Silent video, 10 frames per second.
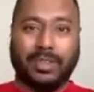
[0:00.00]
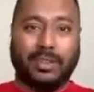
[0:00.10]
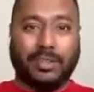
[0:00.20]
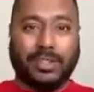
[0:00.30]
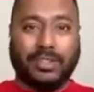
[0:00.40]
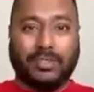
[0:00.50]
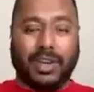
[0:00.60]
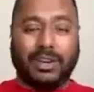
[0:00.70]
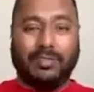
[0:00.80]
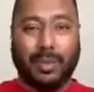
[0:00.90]
just
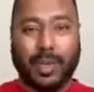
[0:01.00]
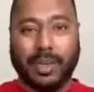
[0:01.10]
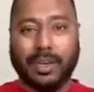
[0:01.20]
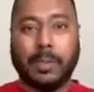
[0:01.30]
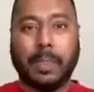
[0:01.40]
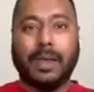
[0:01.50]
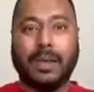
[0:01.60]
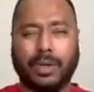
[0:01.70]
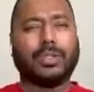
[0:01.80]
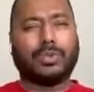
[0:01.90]
straight webinar,
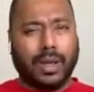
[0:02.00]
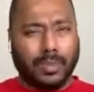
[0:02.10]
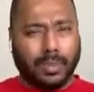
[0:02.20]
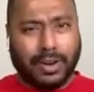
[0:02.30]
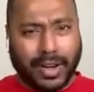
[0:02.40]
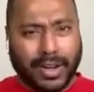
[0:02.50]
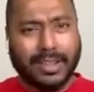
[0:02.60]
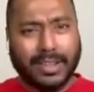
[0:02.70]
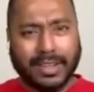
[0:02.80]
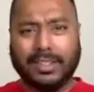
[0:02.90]
which is quite boring.
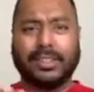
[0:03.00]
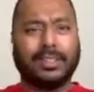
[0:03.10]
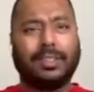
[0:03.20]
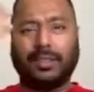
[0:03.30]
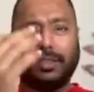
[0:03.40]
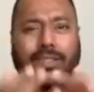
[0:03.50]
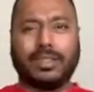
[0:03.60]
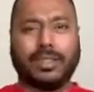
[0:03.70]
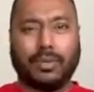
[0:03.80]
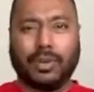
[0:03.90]
It's
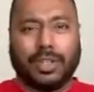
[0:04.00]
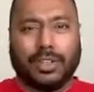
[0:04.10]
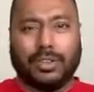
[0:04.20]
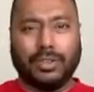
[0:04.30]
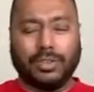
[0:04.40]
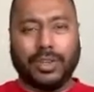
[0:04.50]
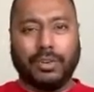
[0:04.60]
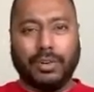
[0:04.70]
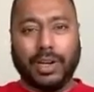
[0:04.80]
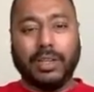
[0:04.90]
like watching a YouTube
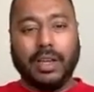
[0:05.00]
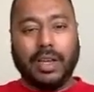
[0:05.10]
video, right?